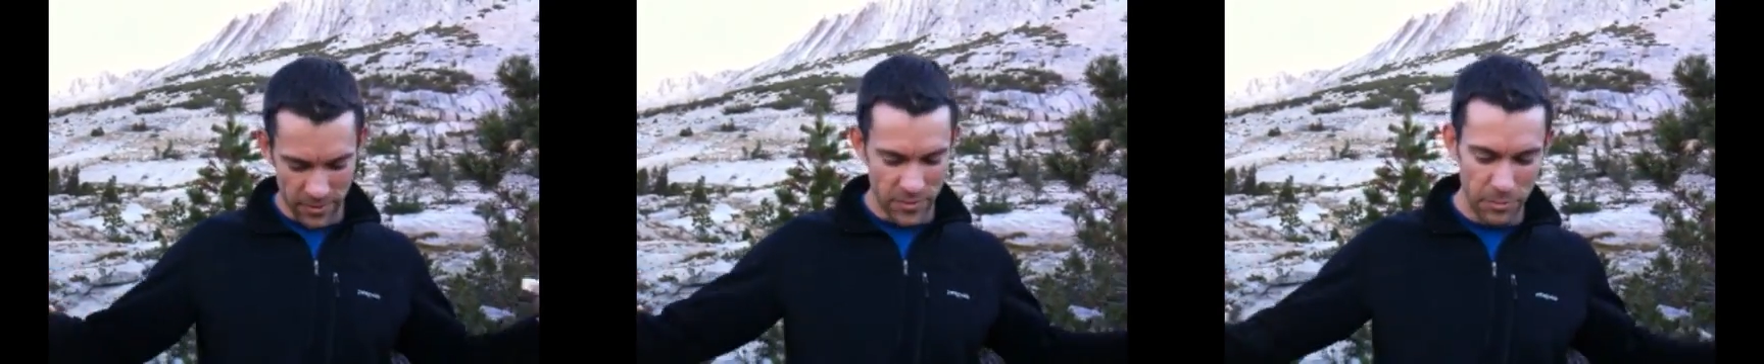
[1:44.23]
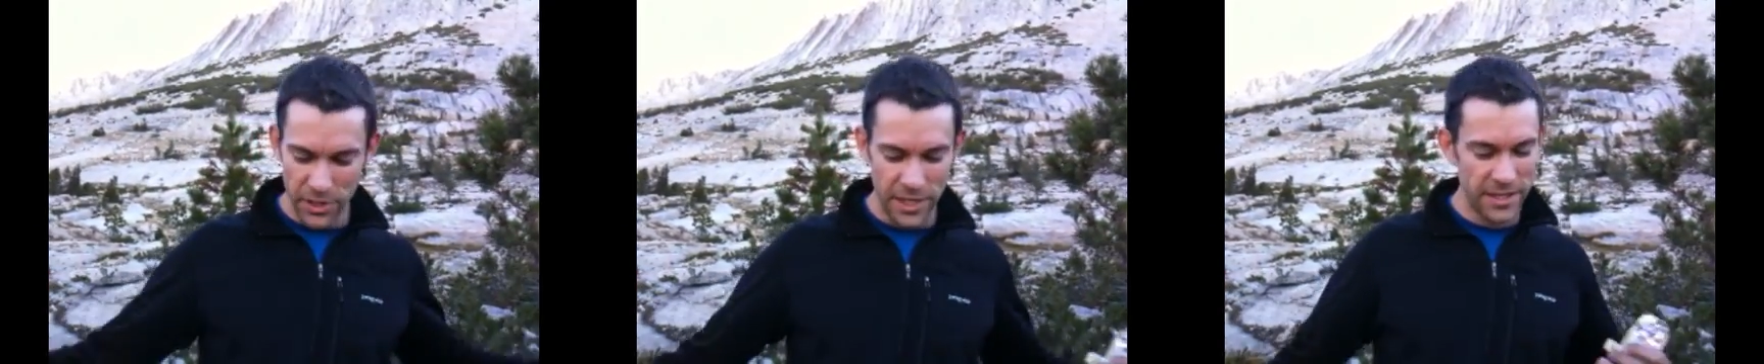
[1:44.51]
the
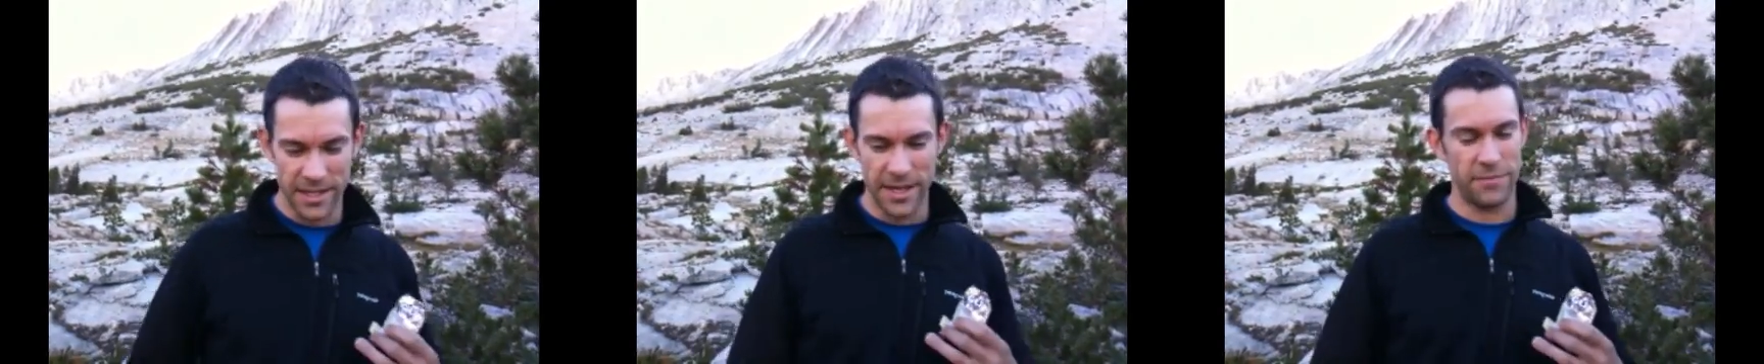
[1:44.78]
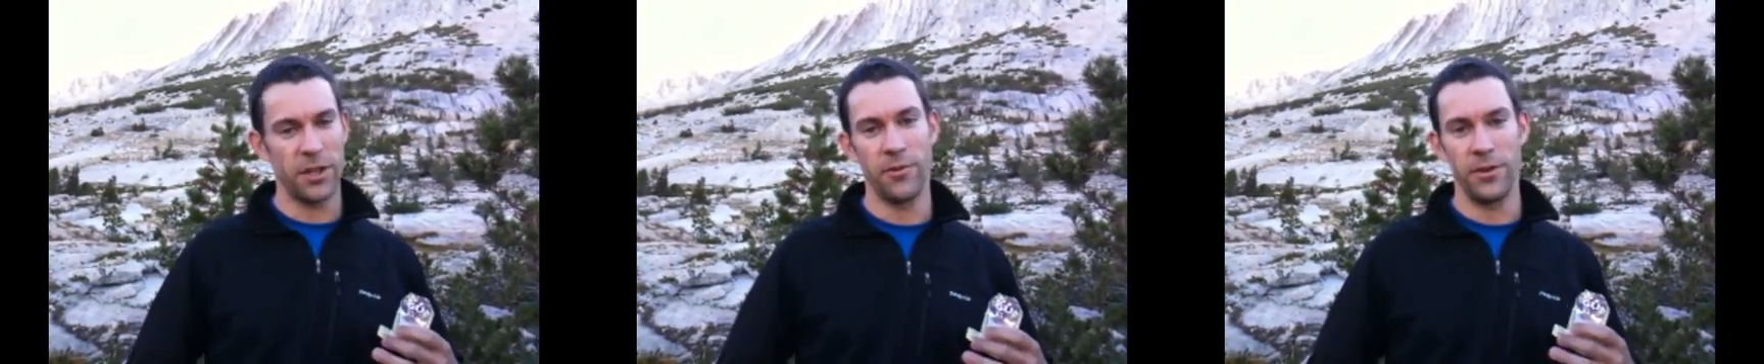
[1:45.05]
blood doesn't have
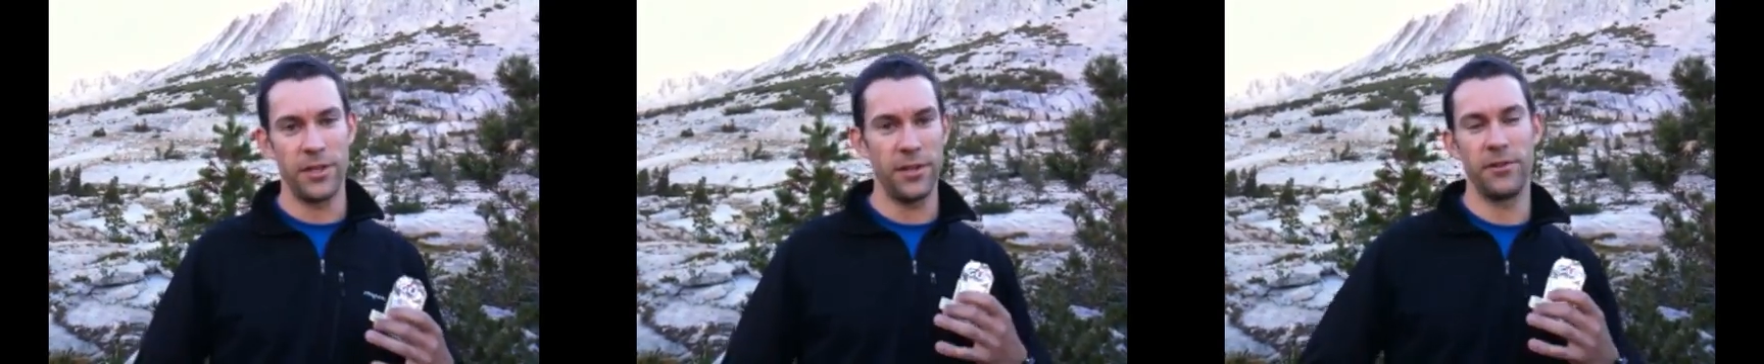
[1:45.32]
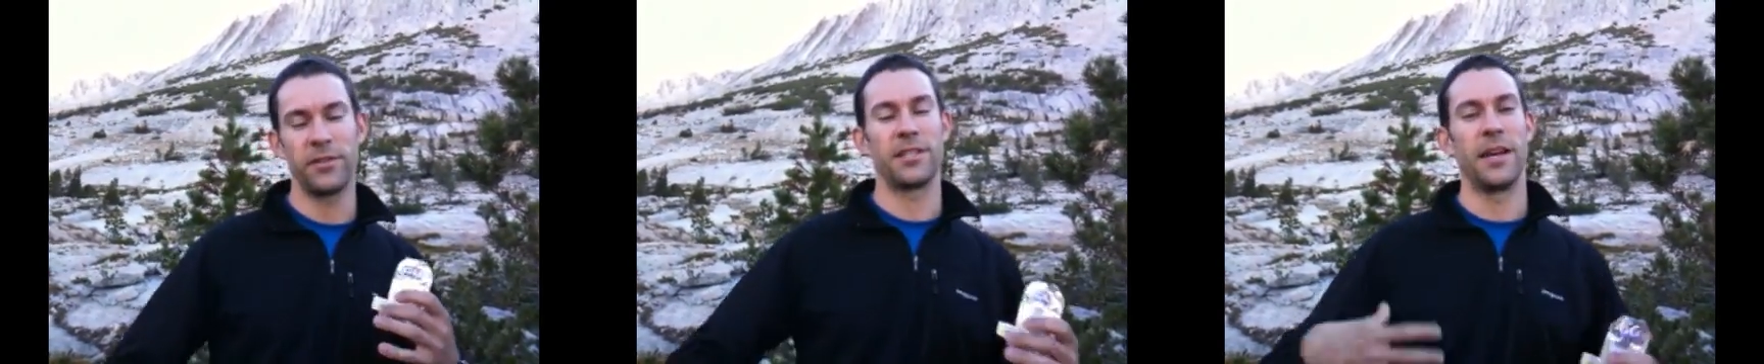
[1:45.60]
to go into
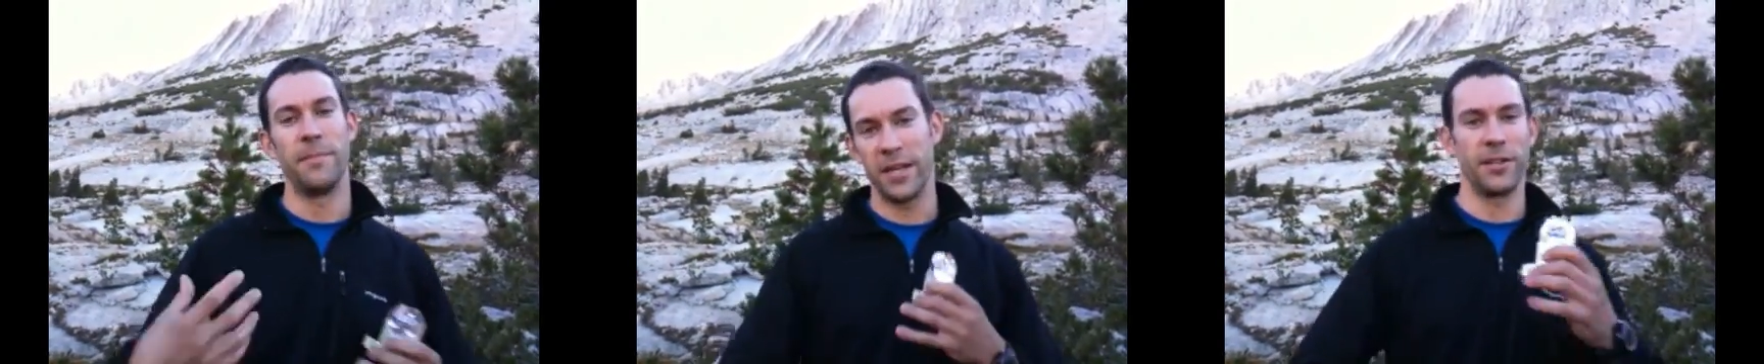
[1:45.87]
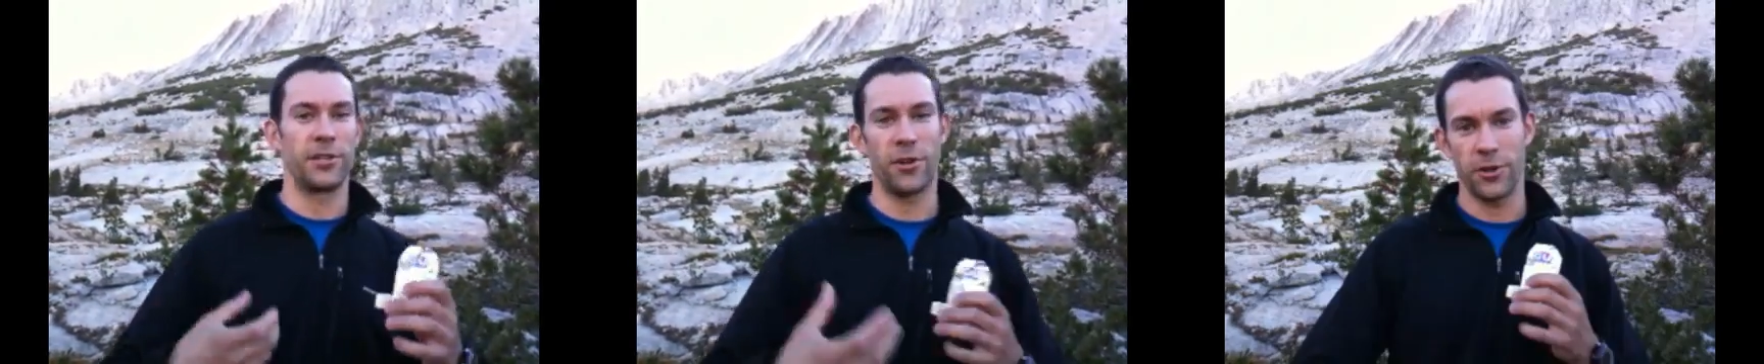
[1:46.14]
your
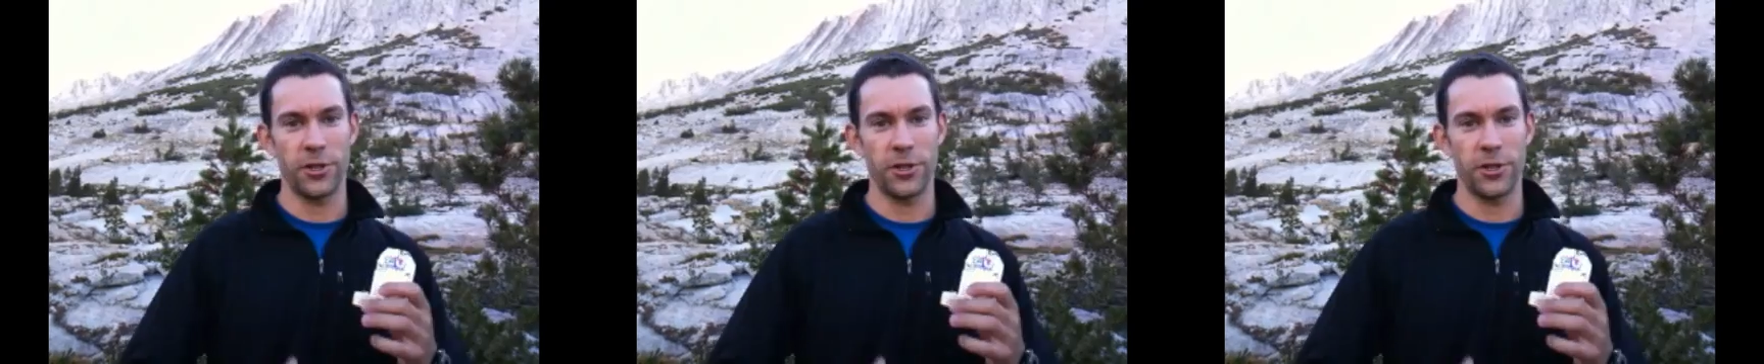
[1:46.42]
stomach and start